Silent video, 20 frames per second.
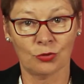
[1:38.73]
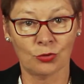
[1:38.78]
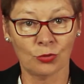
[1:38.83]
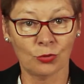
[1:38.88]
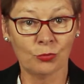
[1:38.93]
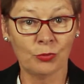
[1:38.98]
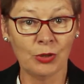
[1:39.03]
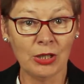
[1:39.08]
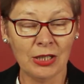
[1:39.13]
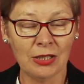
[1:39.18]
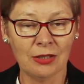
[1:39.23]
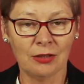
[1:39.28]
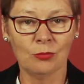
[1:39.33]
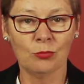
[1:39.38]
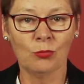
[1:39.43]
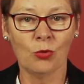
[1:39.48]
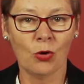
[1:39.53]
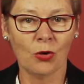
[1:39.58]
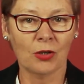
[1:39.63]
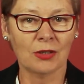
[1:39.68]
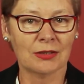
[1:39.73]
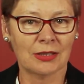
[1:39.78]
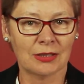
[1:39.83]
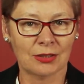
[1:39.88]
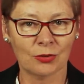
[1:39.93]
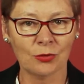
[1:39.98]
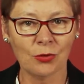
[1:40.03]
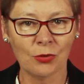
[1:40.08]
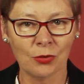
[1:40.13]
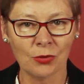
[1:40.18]
Do we walk
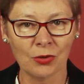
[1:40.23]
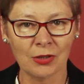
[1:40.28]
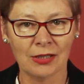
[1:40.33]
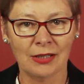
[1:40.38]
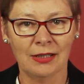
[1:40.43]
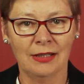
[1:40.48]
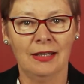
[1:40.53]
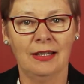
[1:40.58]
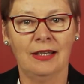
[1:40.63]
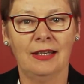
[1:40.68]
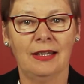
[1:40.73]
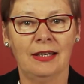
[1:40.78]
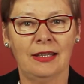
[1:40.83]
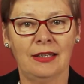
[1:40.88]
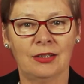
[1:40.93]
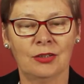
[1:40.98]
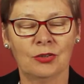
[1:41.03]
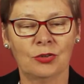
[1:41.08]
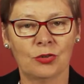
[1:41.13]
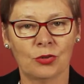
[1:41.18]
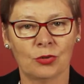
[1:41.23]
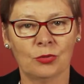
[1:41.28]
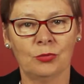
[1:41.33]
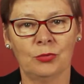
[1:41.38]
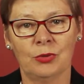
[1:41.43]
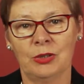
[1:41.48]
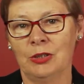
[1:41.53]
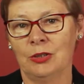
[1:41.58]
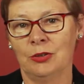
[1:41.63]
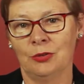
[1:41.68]
the talk, and do
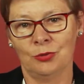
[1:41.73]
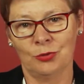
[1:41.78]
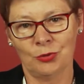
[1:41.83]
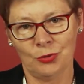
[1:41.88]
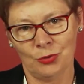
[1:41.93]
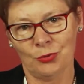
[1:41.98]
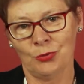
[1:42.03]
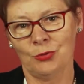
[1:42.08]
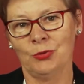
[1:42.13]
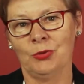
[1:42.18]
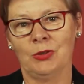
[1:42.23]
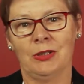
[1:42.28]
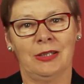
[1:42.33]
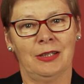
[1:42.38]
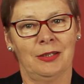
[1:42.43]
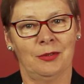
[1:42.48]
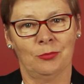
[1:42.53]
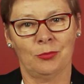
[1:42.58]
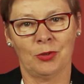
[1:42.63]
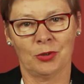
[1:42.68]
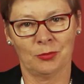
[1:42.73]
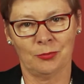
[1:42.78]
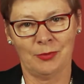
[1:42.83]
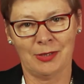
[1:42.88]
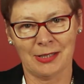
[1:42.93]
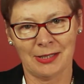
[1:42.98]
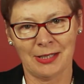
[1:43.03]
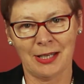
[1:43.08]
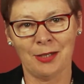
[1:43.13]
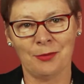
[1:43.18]
we do what
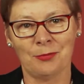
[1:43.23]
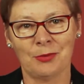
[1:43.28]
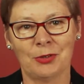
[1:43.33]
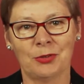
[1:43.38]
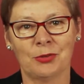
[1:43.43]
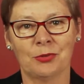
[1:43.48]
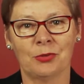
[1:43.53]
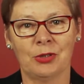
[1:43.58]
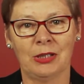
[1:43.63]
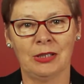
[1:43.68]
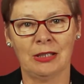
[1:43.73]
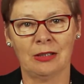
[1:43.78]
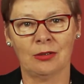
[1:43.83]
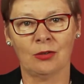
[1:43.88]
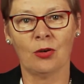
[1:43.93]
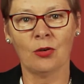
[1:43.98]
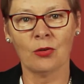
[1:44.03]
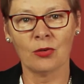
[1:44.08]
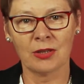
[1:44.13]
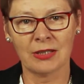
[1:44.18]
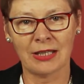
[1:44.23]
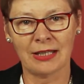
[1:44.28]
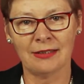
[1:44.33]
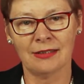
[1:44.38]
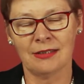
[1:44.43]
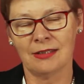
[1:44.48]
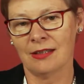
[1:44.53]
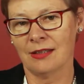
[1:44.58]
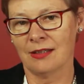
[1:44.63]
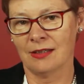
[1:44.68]
we say we do in an
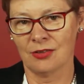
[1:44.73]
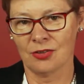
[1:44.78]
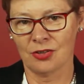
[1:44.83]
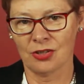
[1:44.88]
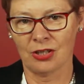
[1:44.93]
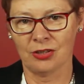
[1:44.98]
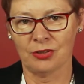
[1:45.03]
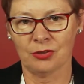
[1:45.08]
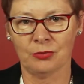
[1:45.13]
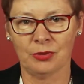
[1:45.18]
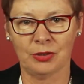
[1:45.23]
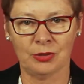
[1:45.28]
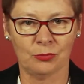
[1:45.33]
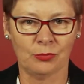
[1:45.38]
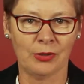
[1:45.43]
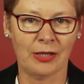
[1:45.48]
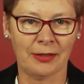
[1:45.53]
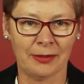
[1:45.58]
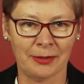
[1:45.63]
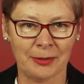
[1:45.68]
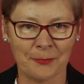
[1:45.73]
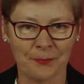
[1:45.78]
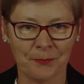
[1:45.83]
authentic and genuine way?